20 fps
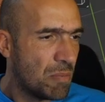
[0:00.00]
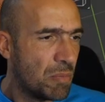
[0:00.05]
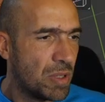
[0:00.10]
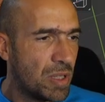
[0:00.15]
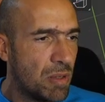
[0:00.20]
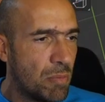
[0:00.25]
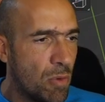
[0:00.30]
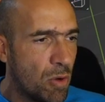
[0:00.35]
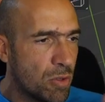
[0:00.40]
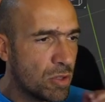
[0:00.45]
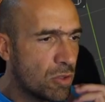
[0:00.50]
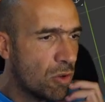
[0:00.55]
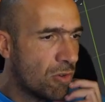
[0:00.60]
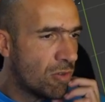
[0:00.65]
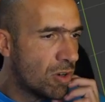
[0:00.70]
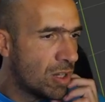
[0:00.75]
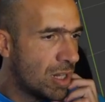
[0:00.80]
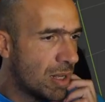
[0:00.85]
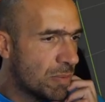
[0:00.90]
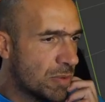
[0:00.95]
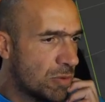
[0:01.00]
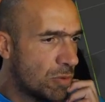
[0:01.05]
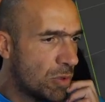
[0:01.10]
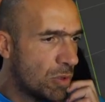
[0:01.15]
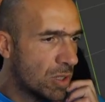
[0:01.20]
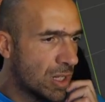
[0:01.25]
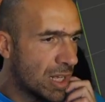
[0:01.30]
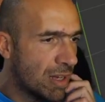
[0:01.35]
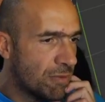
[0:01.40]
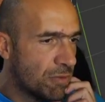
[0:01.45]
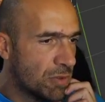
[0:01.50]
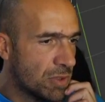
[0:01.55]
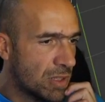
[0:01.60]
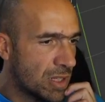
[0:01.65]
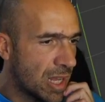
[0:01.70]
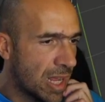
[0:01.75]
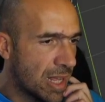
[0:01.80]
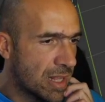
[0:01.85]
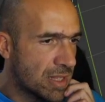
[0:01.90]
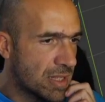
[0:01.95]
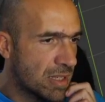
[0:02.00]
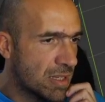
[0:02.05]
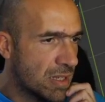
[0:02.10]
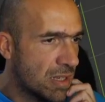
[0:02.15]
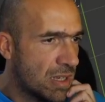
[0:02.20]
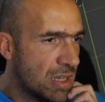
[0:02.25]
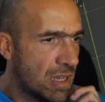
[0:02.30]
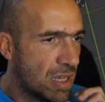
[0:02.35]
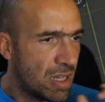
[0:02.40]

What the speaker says: but the most overlaps we will have on the hands.